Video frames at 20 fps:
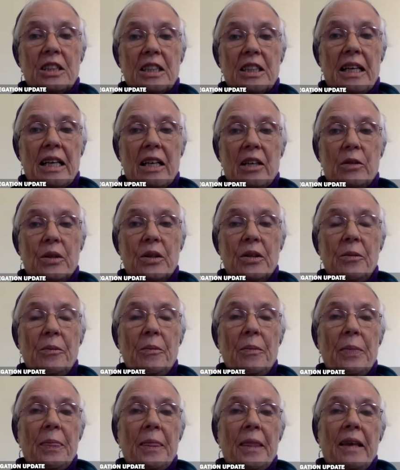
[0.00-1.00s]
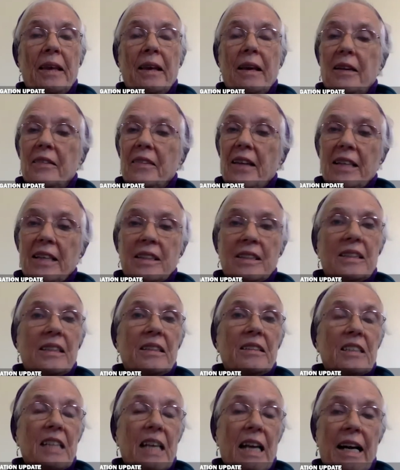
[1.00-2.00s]
an hour, that is
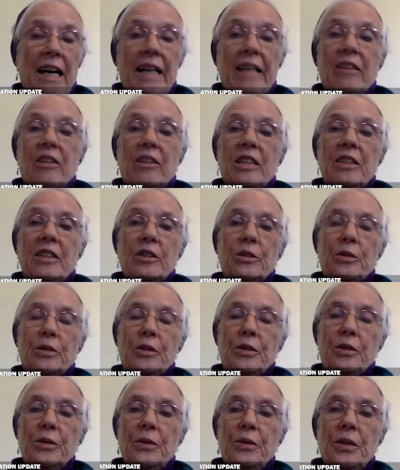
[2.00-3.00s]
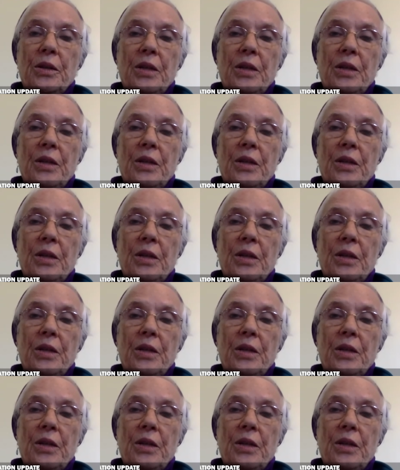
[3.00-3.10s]
entirely true.